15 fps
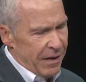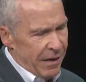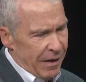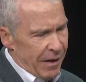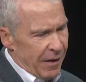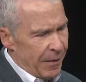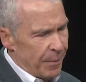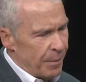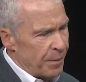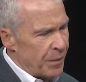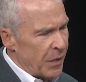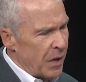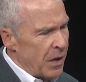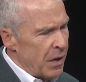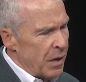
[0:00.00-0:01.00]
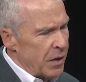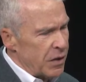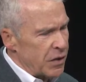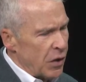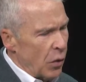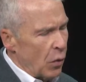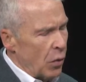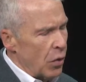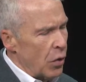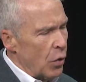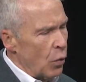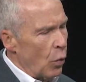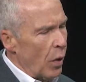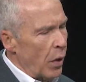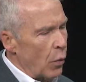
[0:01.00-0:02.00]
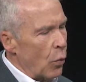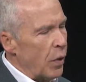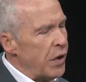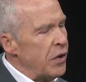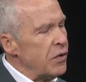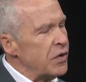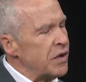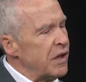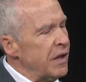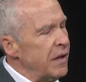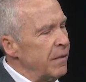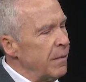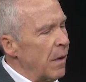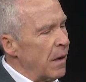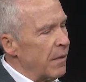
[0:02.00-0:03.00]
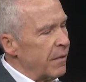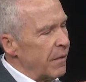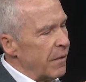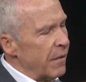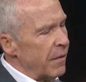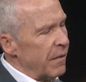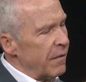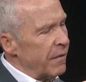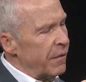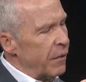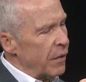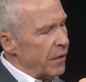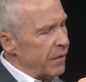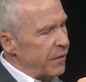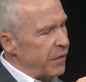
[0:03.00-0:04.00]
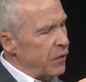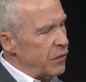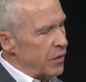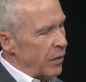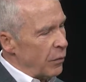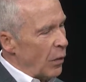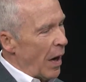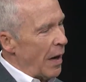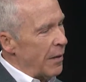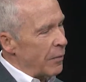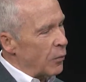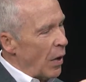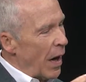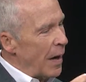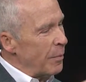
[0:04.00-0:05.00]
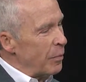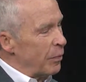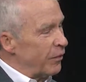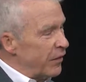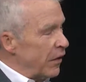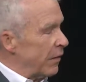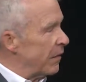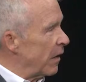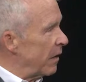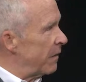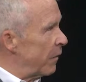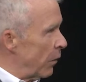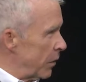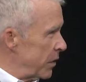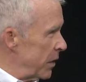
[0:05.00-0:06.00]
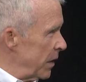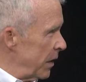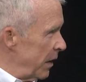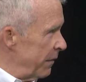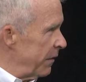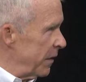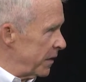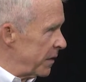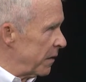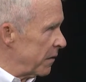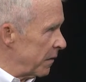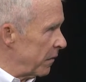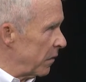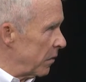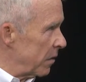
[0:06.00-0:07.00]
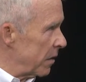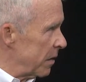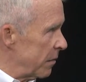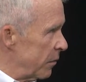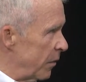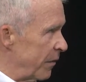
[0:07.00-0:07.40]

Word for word: Um, so what, what do you see uh, for the future? I, I feel very fortunate living in Central Florida. Yes.